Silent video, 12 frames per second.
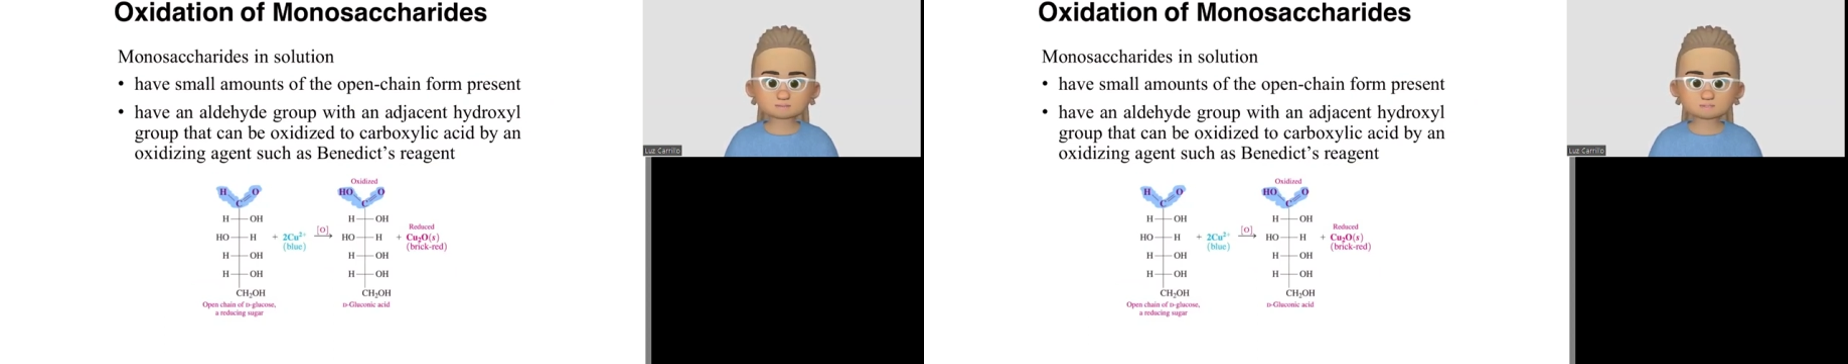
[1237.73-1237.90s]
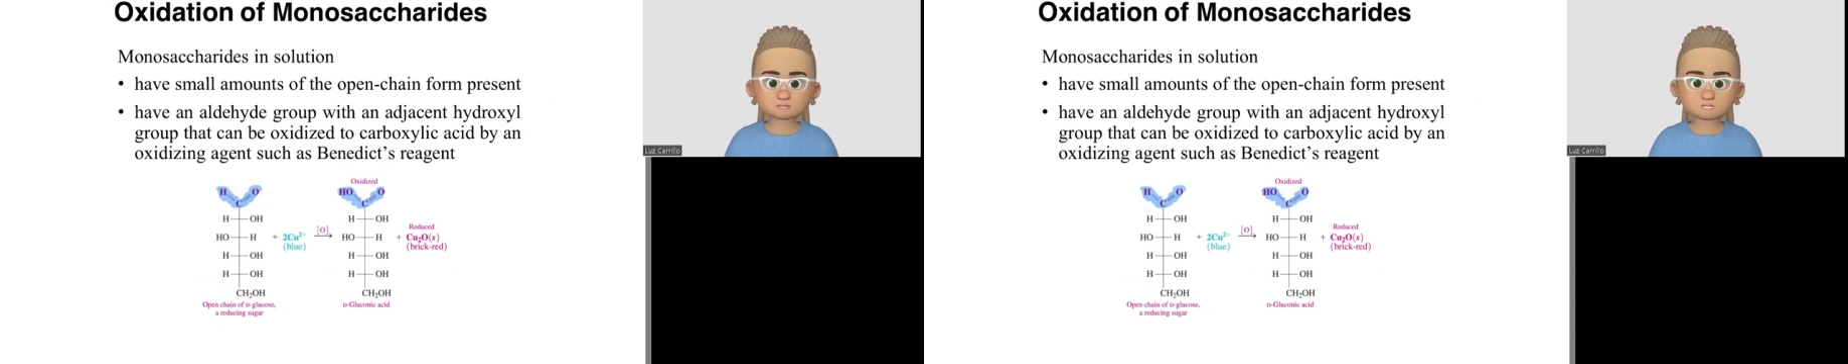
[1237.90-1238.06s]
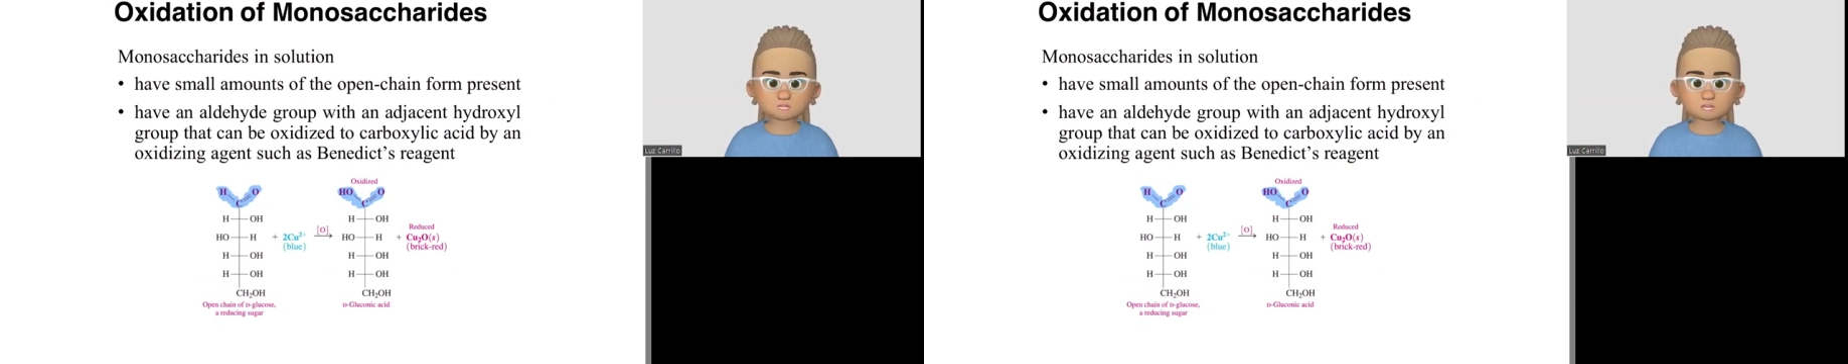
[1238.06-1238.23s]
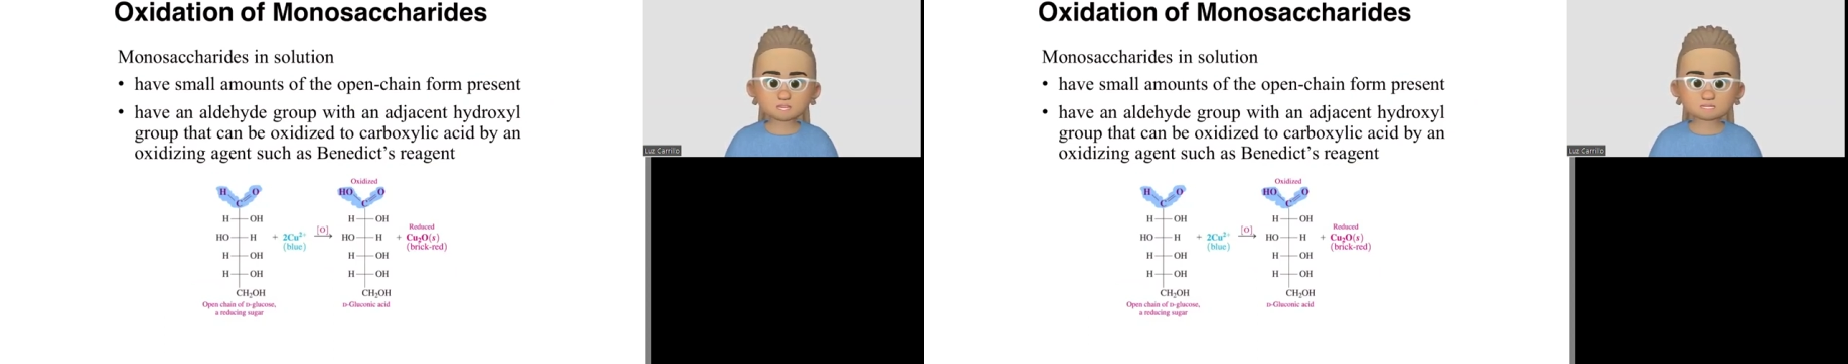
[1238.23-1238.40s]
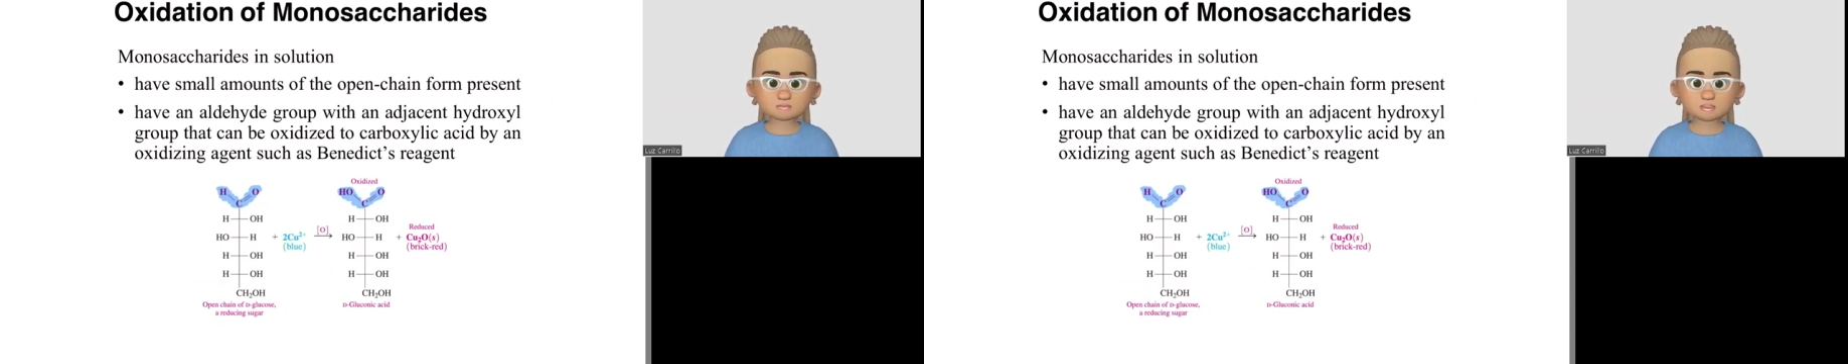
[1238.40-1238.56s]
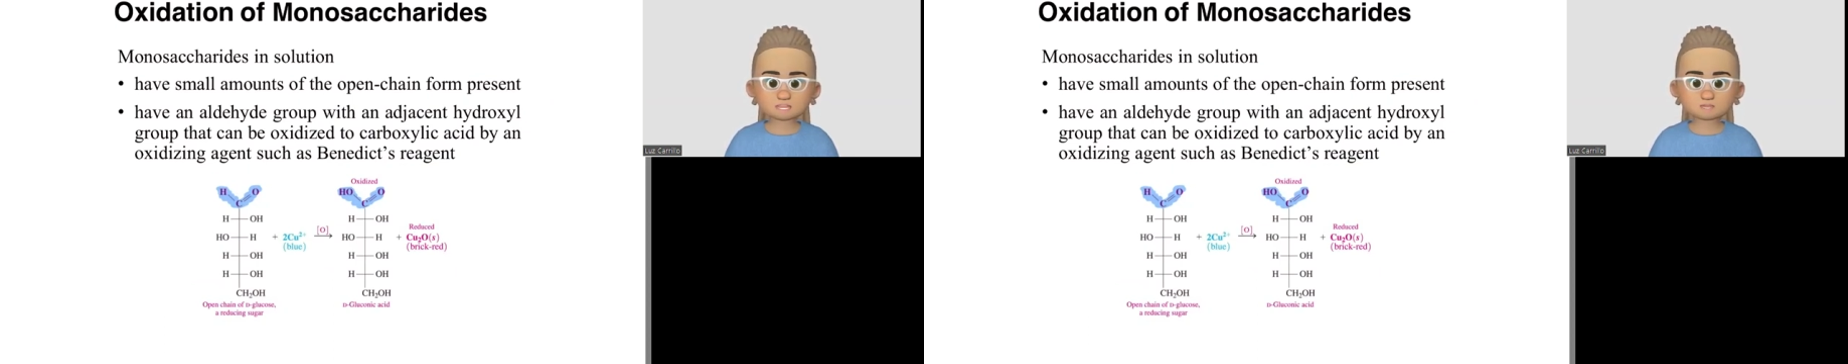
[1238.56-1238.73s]
it is an
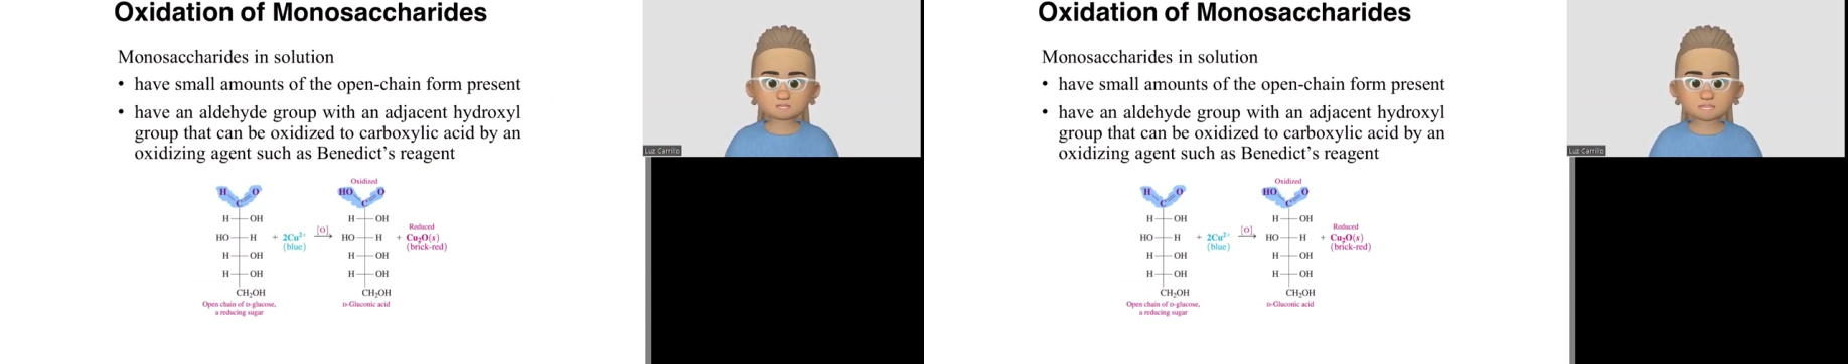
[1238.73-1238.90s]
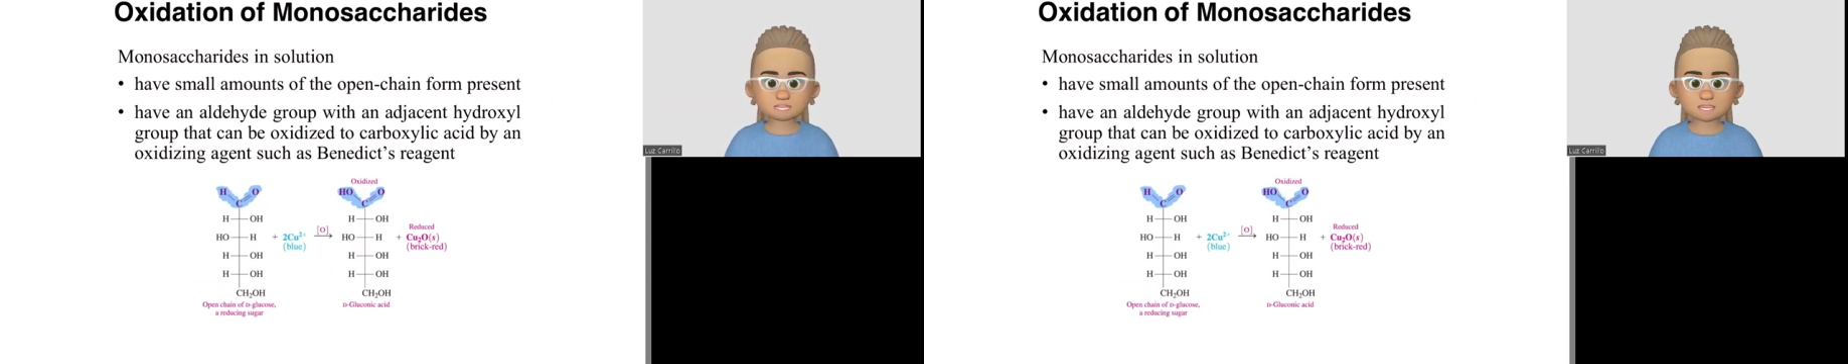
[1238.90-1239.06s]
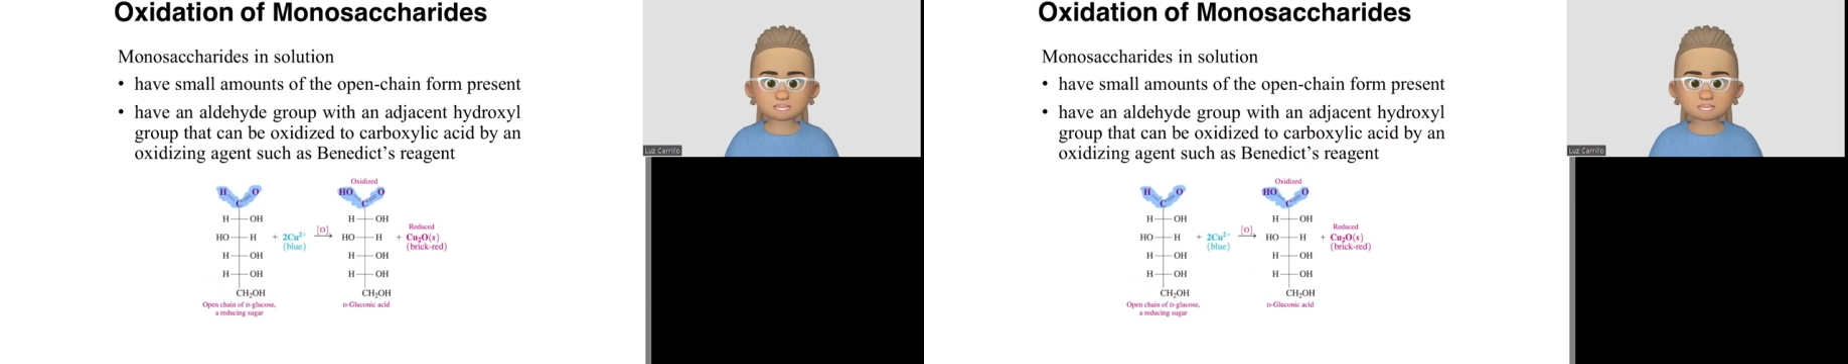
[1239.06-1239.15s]
important way